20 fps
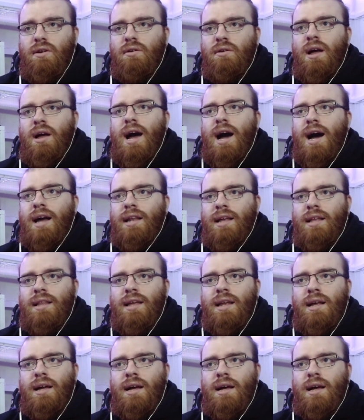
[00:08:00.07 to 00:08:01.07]
go.
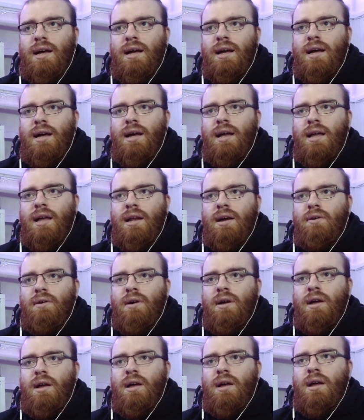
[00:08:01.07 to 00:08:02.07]
Another, uh, you
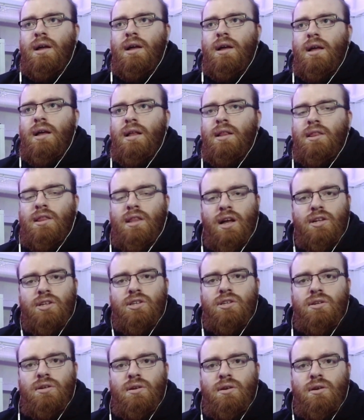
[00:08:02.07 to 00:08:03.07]
know,
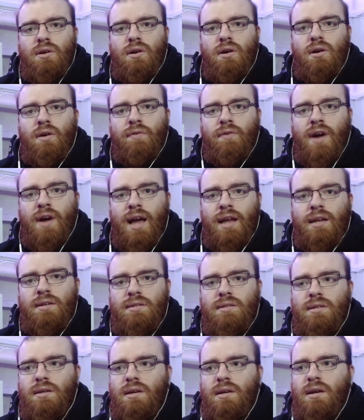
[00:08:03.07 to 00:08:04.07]
touch of
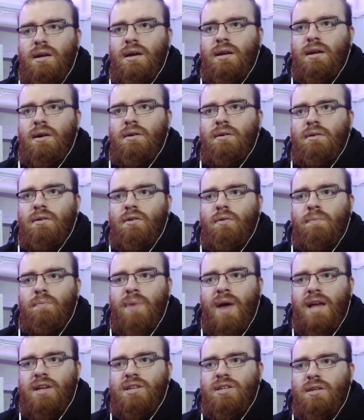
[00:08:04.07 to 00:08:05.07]
kindness, you know,
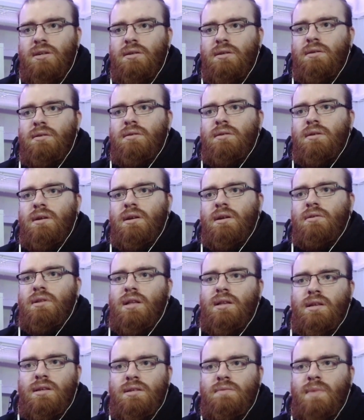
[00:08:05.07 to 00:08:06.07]
compassion, you know,
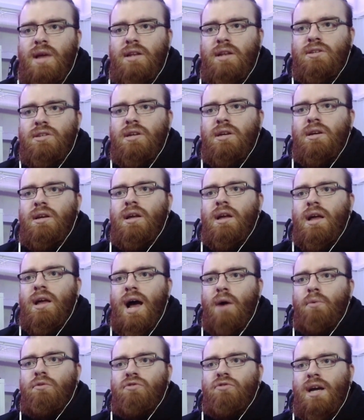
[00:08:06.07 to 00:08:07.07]
that he's mentioning.
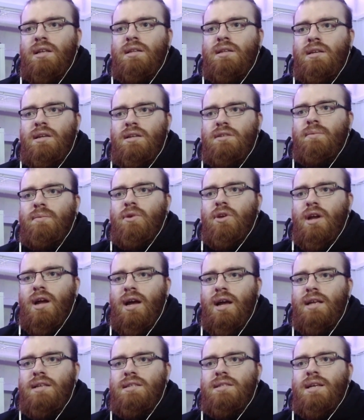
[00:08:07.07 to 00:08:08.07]
I will dry the tears from
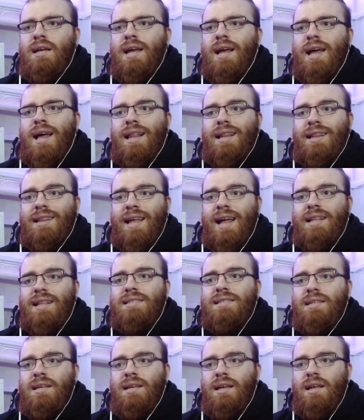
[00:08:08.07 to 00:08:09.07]
your eyes.
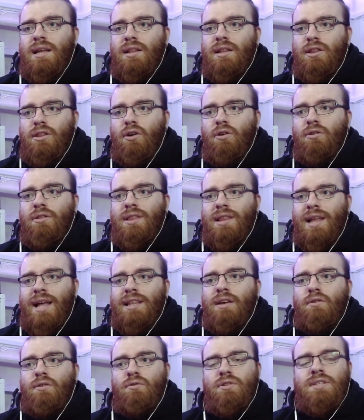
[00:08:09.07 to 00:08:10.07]
Let's, don't
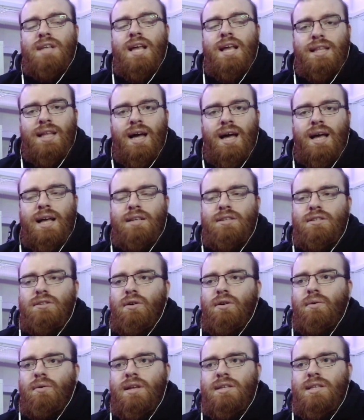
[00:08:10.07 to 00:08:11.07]
let a good thing die.
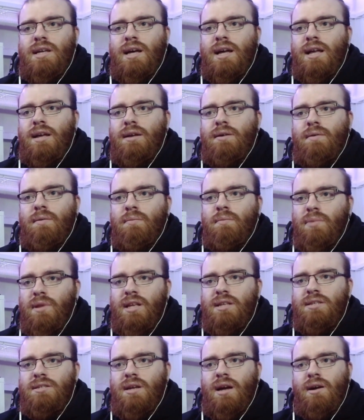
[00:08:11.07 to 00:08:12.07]
So he's like,
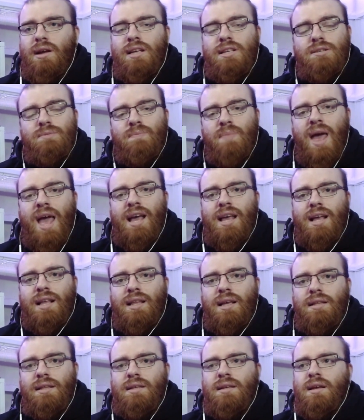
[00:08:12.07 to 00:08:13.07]
please, uh, he's begging
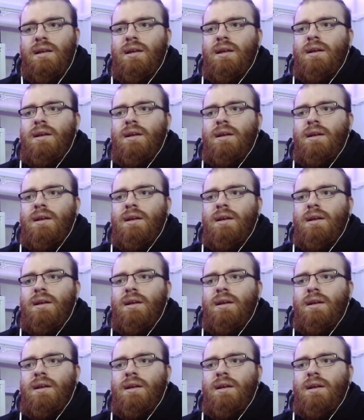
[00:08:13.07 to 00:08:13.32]
that